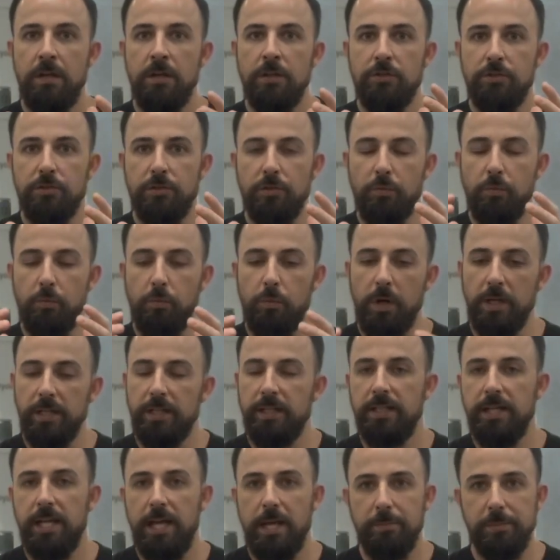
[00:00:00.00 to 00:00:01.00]
So what
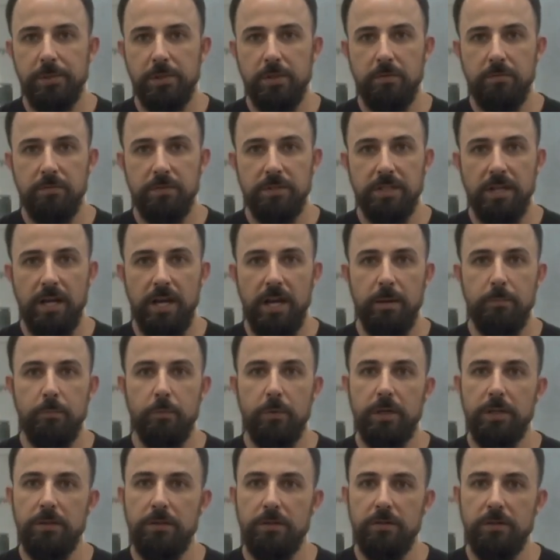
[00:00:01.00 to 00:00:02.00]
can happen over time,
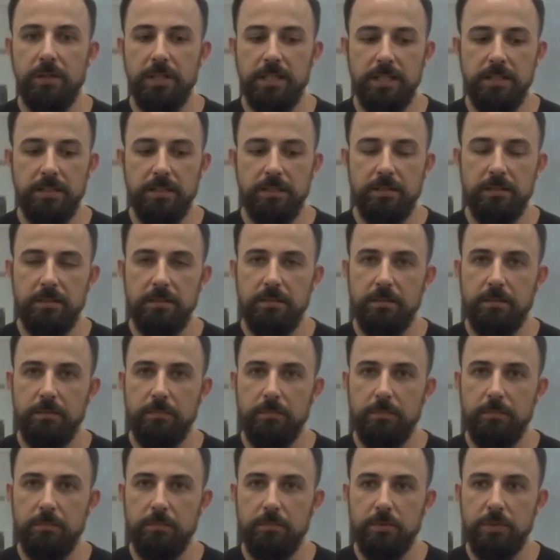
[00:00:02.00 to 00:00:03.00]
whether it's
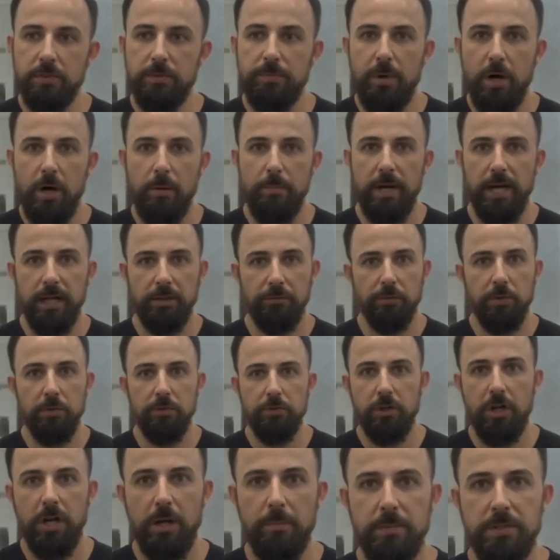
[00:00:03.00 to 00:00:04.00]
small micro
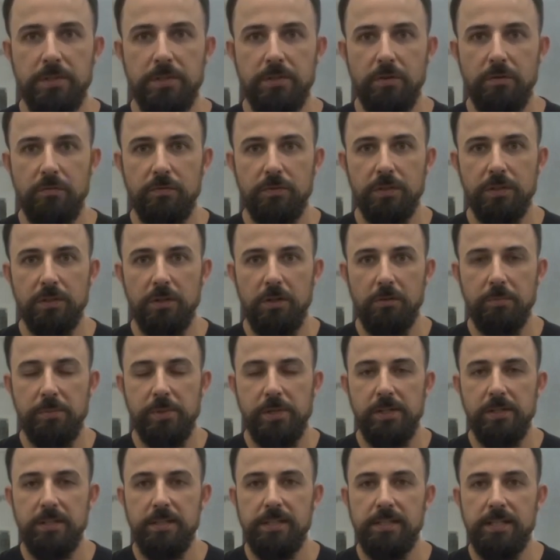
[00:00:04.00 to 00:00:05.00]
traumas over a long
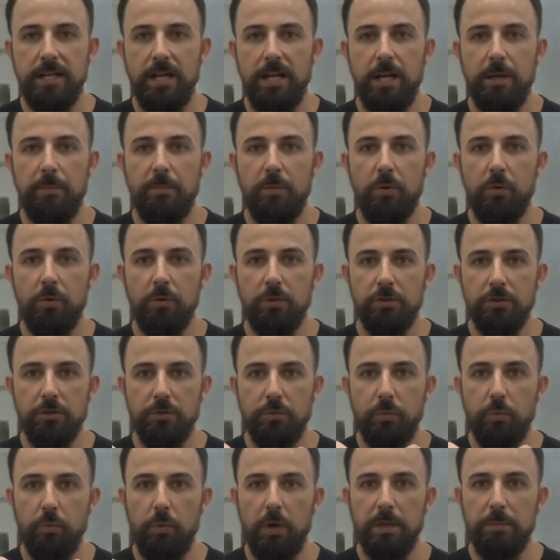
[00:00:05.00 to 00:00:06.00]
period of time or
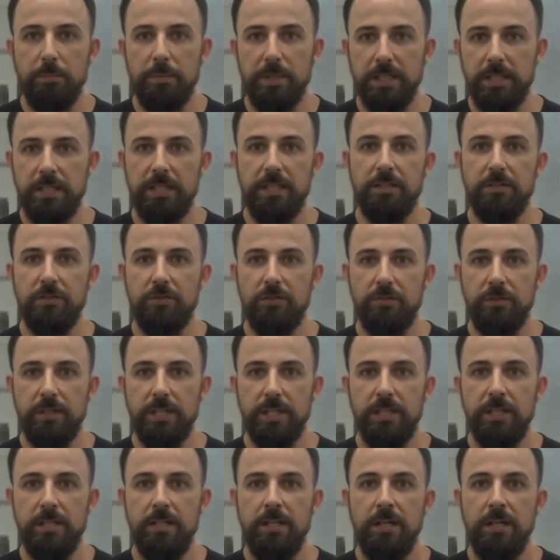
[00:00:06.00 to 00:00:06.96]
just one big injury,